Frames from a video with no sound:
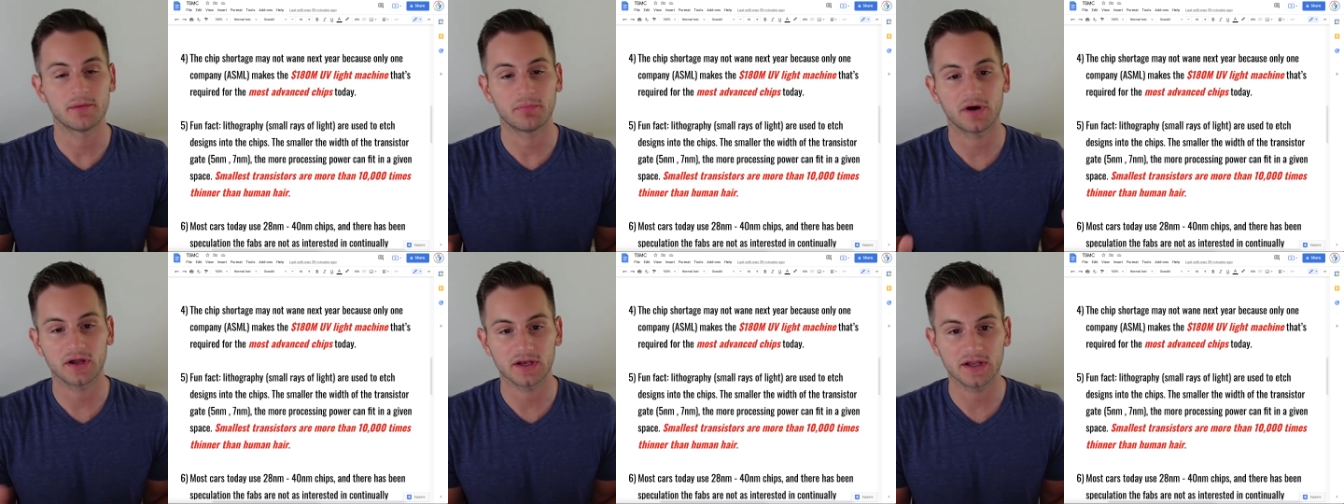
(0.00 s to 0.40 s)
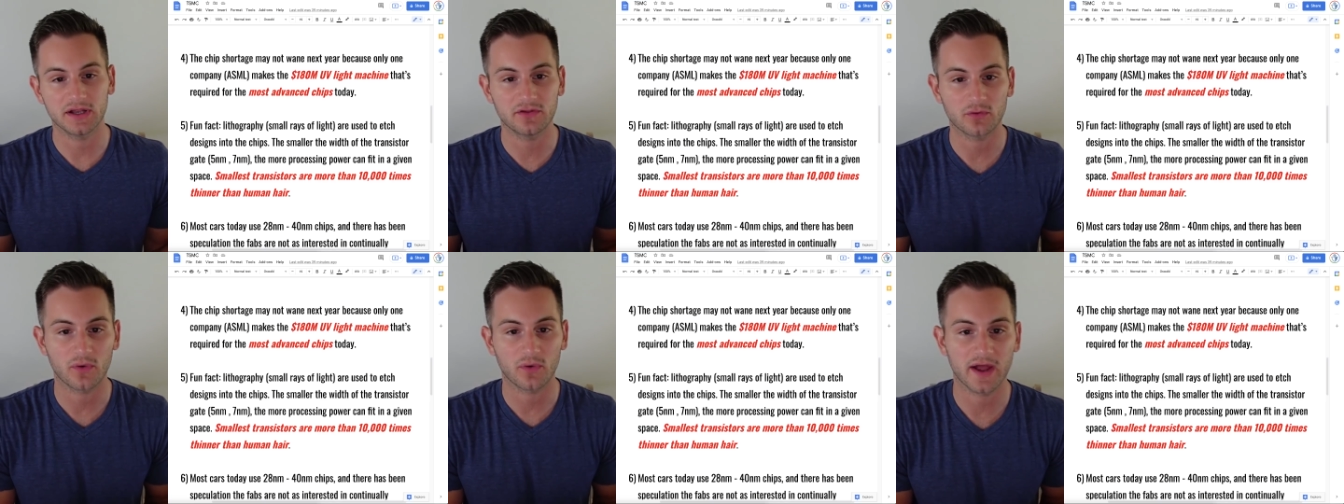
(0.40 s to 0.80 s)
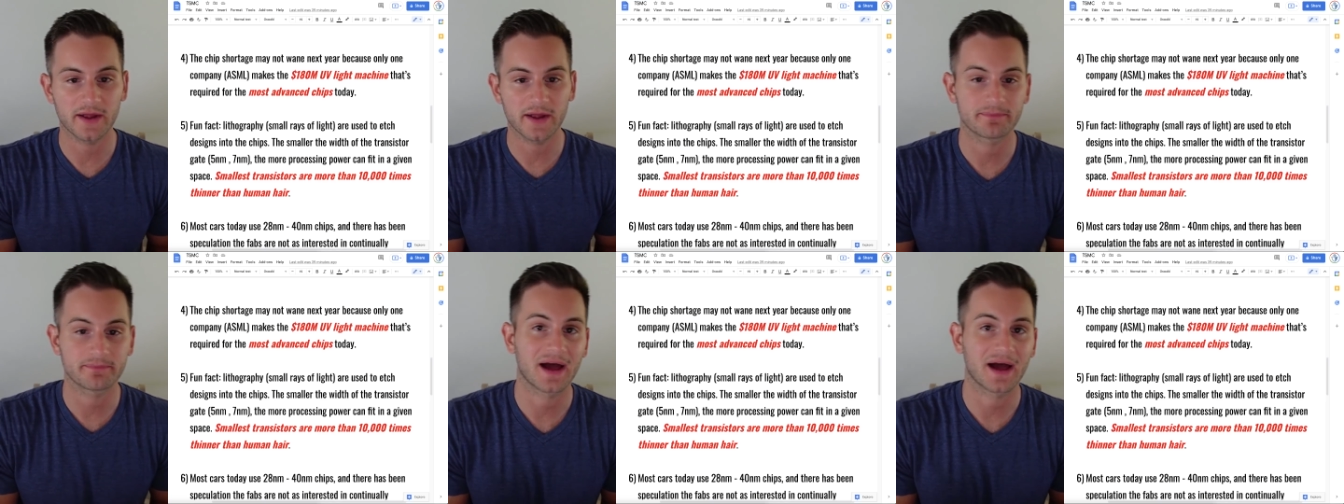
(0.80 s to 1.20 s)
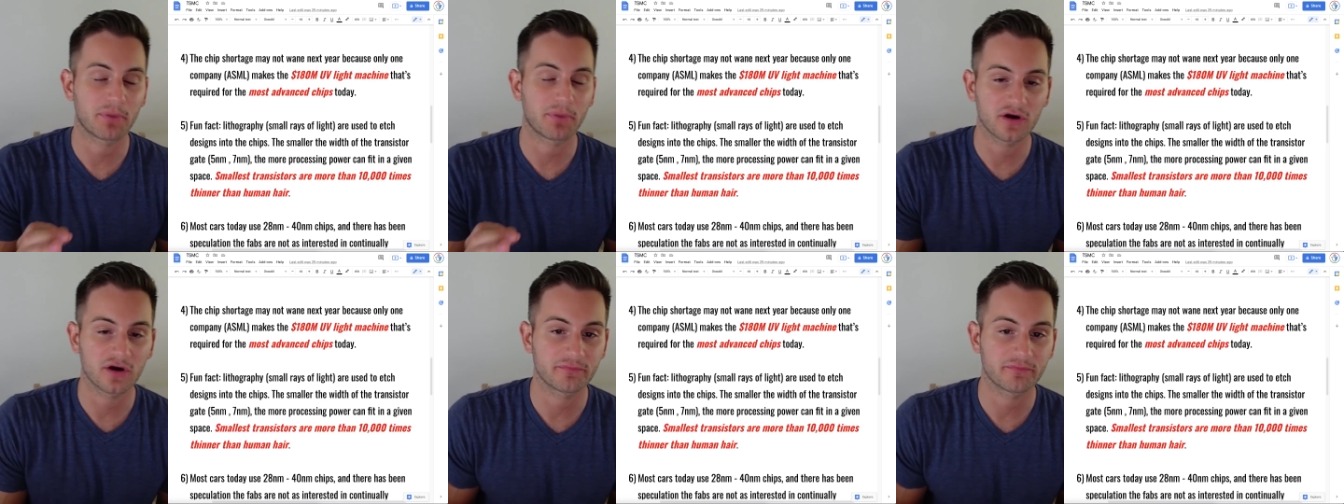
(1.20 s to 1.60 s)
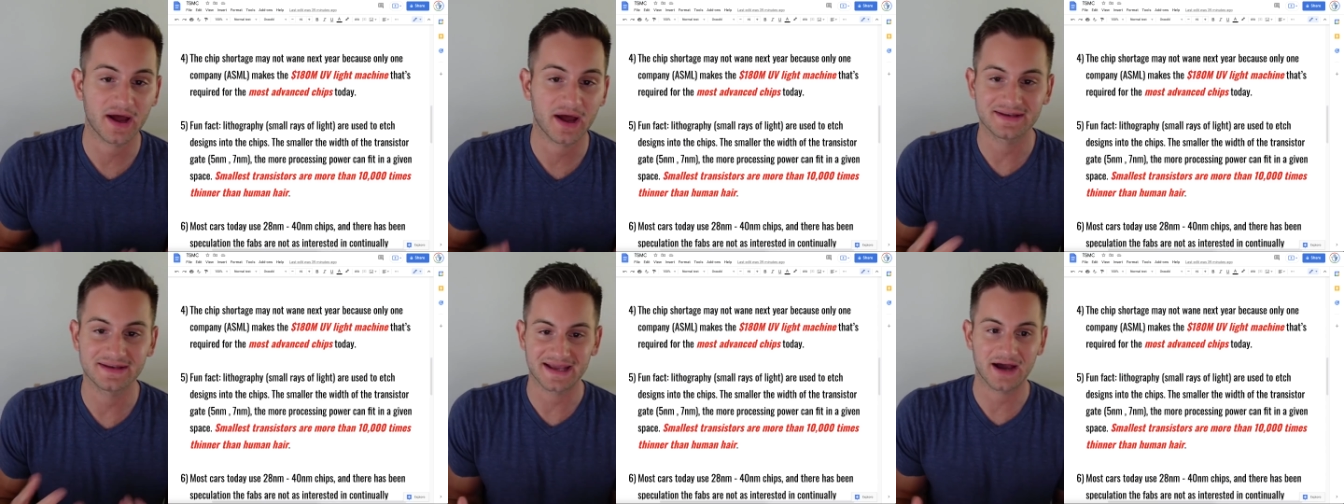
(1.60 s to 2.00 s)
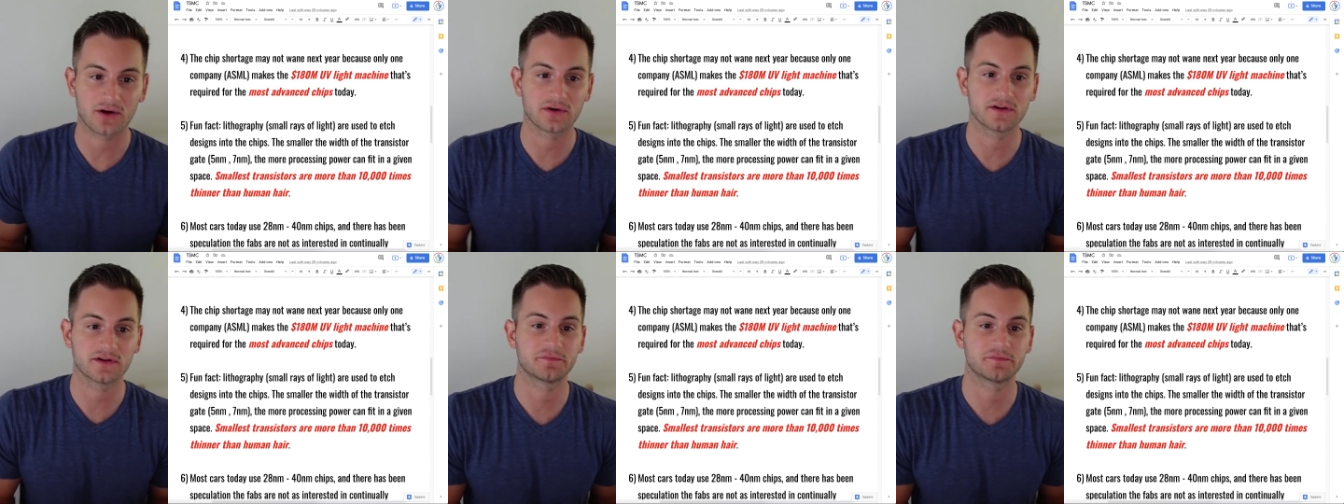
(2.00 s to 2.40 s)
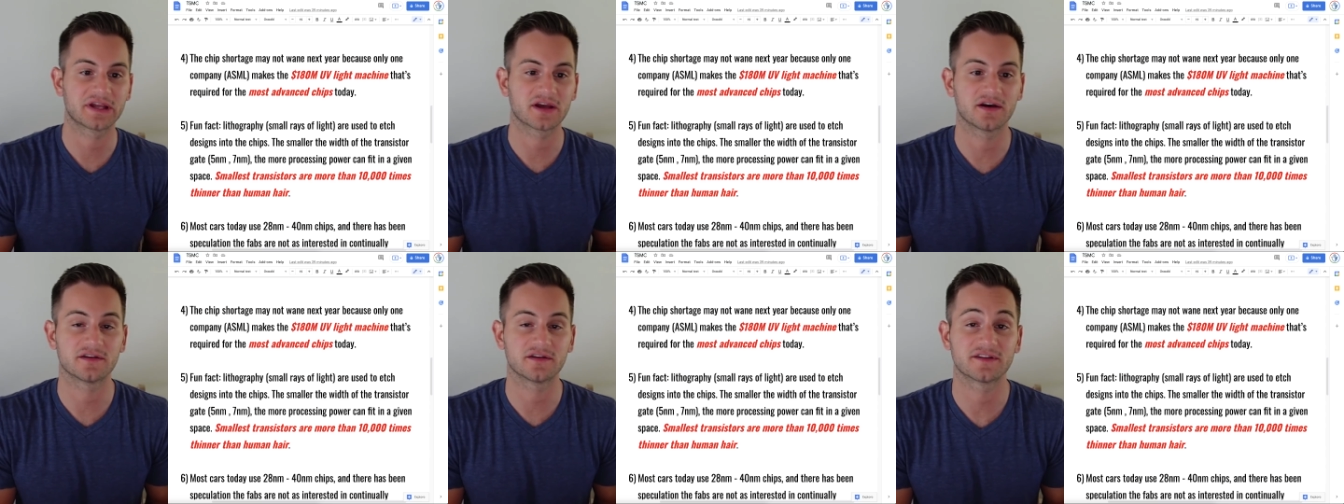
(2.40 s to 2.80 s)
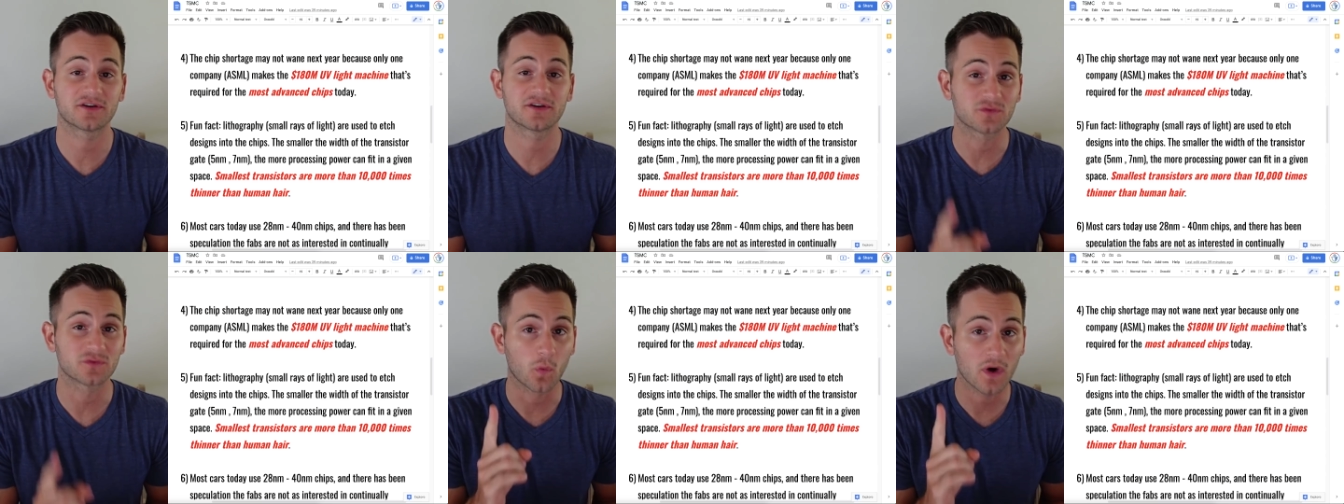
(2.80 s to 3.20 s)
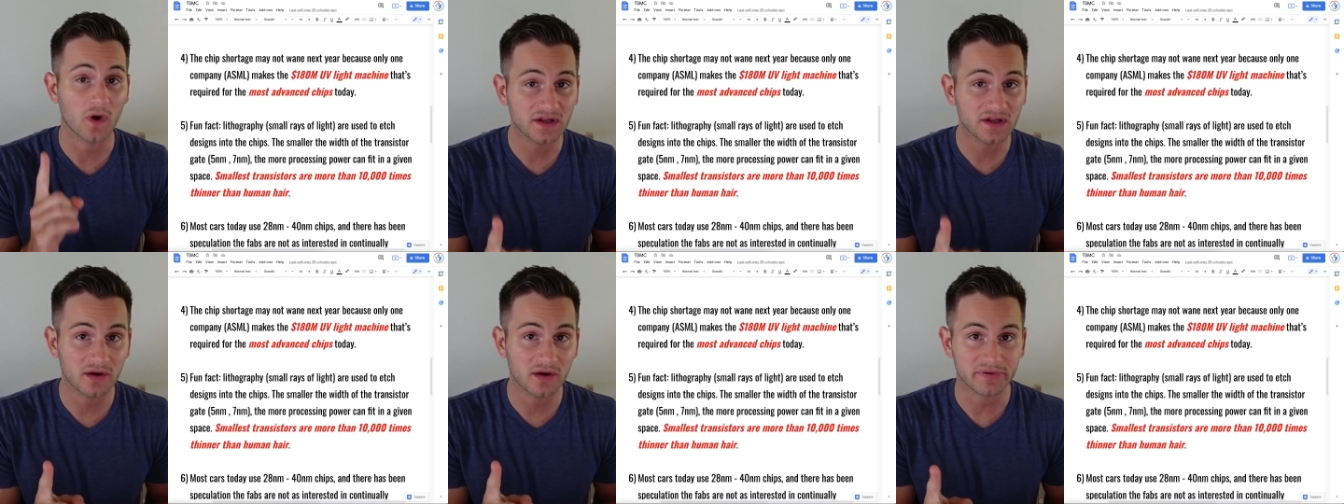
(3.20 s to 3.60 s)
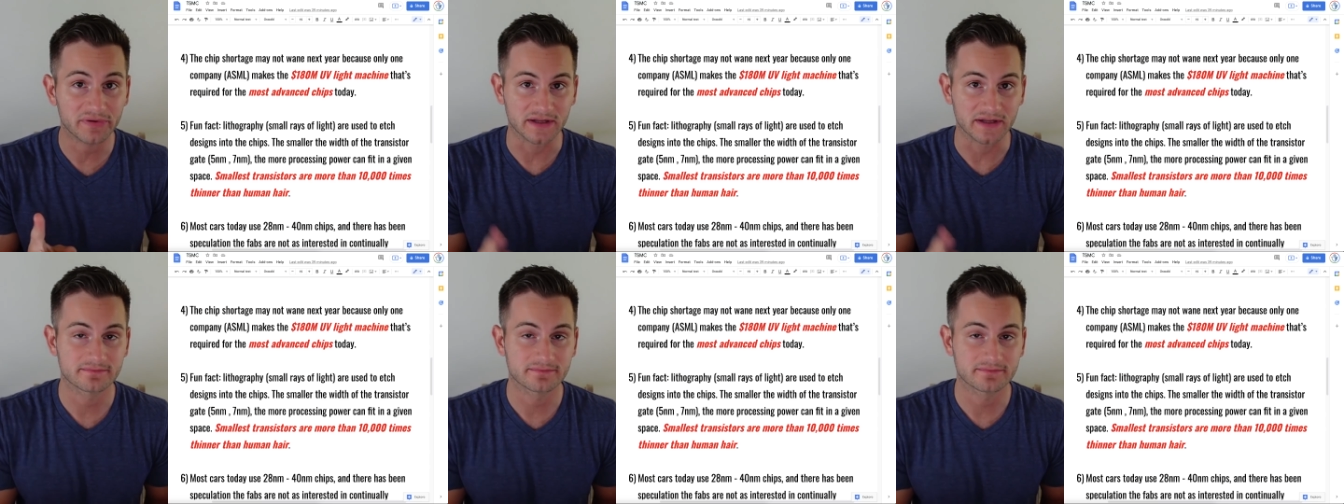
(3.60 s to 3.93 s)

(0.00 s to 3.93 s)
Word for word: but either way, Part of my doubt is because there is one company